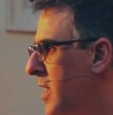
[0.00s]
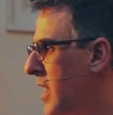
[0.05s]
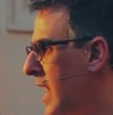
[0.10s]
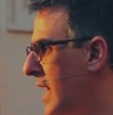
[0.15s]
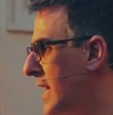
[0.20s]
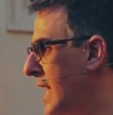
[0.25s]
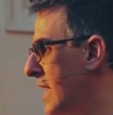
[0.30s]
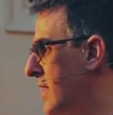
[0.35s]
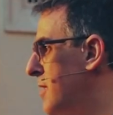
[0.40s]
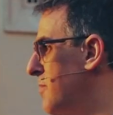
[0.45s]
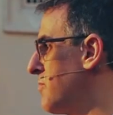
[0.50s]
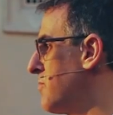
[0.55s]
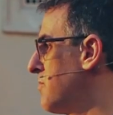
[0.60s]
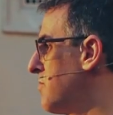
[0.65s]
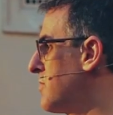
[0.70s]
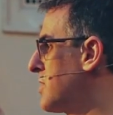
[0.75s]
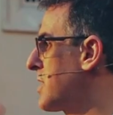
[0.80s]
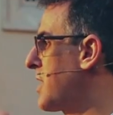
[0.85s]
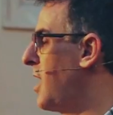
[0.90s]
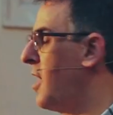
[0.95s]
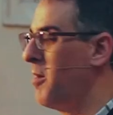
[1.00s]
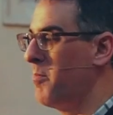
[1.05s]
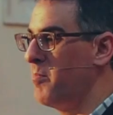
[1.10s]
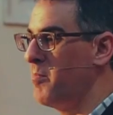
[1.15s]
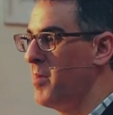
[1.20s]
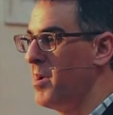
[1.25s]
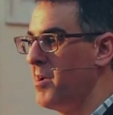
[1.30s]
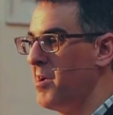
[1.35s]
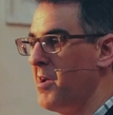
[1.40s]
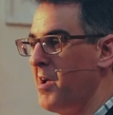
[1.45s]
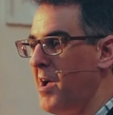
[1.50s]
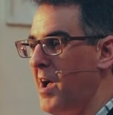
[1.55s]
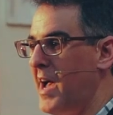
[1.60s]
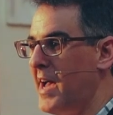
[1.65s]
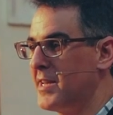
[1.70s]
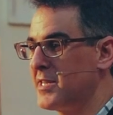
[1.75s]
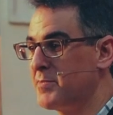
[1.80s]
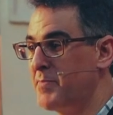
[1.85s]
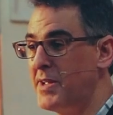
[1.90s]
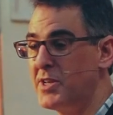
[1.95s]
and get them to come
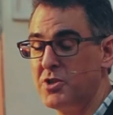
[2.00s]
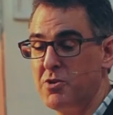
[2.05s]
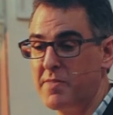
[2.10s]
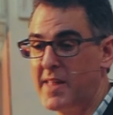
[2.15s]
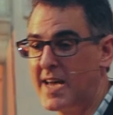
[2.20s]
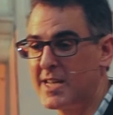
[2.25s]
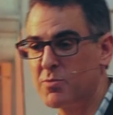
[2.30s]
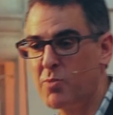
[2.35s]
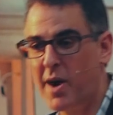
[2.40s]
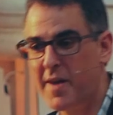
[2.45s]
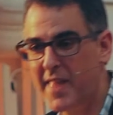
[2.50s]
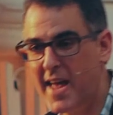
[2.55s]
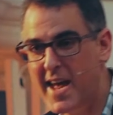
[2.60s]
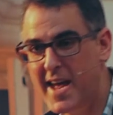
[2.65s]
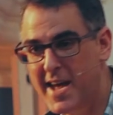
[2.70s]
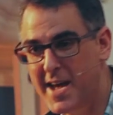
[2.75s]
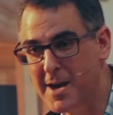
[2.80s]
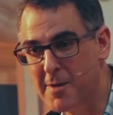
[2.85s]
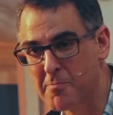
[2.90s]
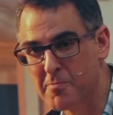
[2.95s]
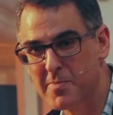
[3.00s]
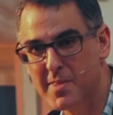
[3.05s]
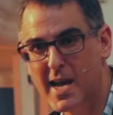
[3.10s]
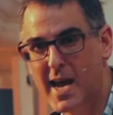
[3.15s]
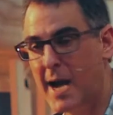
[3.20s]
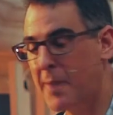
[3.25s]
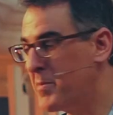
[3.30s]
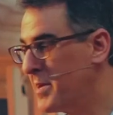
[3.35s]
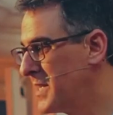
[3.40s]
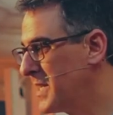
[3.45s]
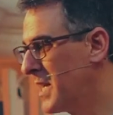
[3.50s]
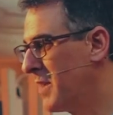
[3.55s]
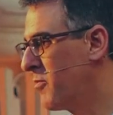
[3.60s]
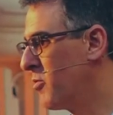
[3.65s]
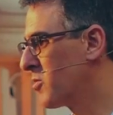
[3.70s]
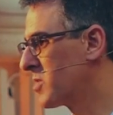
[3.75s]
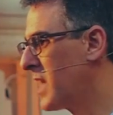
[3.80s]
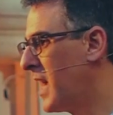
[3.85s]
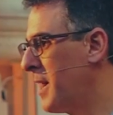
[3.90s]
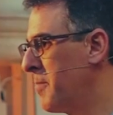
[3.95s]
and speak to you. That's why they're here. They're happy to give your
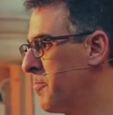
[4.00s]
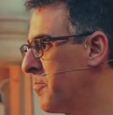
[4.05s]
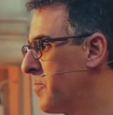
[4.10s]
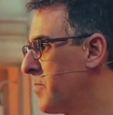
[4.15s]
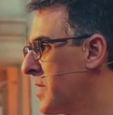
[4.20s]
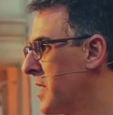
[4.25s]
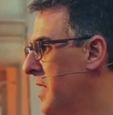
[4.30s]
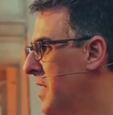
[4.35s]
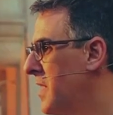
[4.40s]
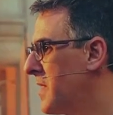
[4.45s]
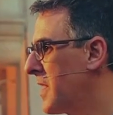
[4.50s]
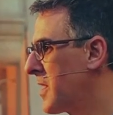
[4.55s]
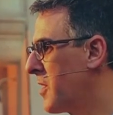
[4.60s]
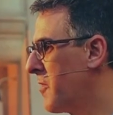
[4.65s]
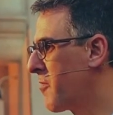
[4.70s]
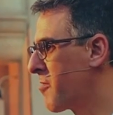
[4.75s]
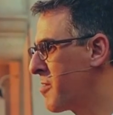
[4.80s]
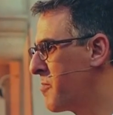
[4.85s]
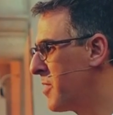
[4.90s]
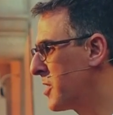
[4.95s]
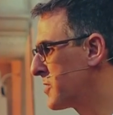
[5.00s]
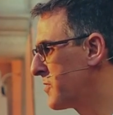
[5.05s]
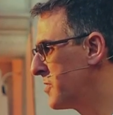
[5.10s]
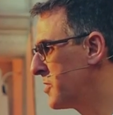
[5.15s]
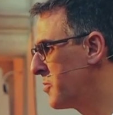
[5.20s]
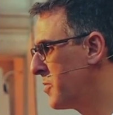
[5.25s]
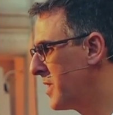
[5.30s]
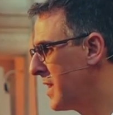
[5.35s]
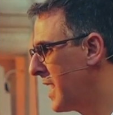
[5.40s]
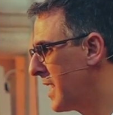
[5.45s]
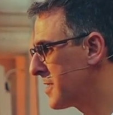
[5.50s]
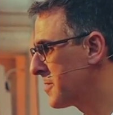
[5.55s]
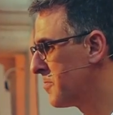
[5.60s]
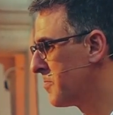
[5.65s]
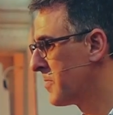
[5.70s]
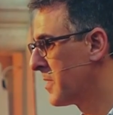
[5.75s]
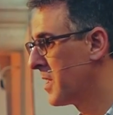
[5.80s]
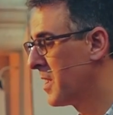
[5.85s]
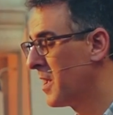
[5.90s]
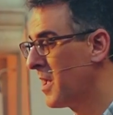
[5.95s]
time. Thank you very much for doing that.
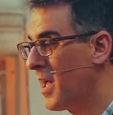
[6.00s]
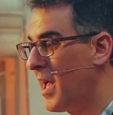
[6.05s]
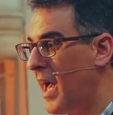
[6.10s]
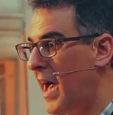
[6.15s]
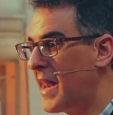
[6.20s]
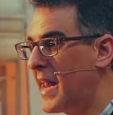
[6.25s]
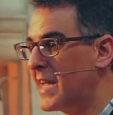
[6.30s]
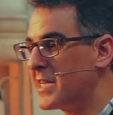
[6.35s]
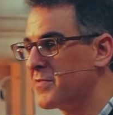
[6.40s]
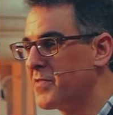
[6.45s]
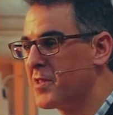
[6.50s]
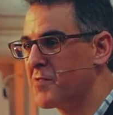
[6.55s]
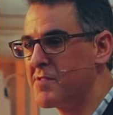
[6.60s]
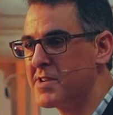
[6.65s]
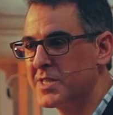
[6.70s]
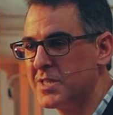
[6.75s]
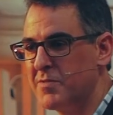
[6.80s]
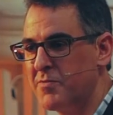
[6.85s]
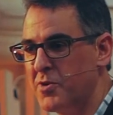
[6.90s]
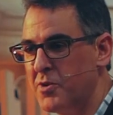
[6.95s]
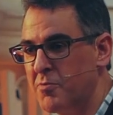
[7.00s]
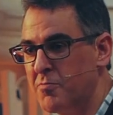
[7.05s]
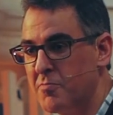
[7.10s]
And as for the rest of you,